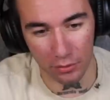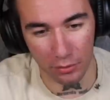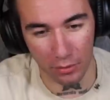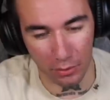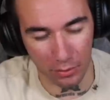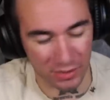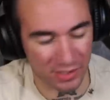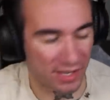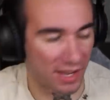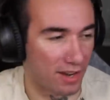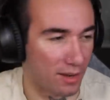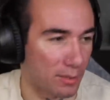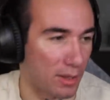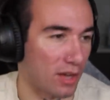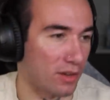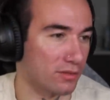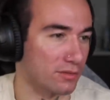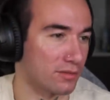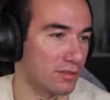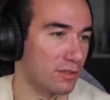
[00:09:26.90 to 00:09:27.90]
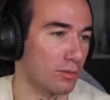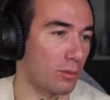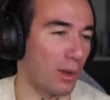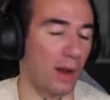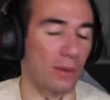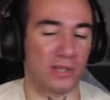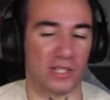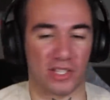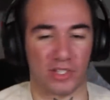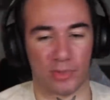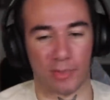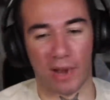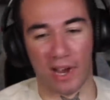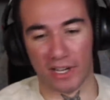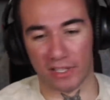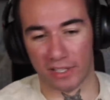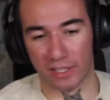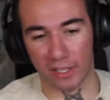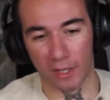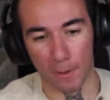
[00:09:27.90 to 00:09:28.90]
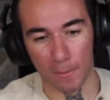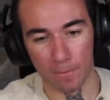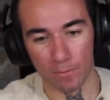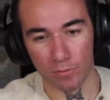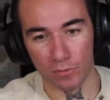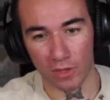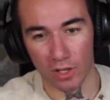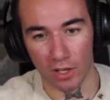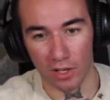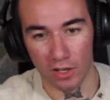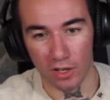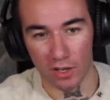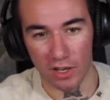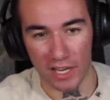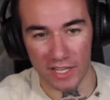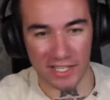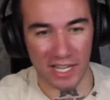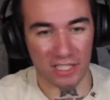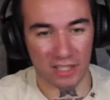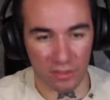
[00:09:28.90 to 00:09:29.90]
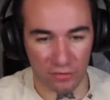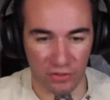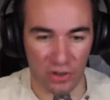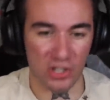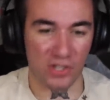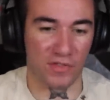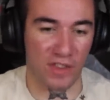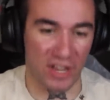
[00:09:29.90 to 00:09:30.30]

What was that about? Why was he smiling? Is that the first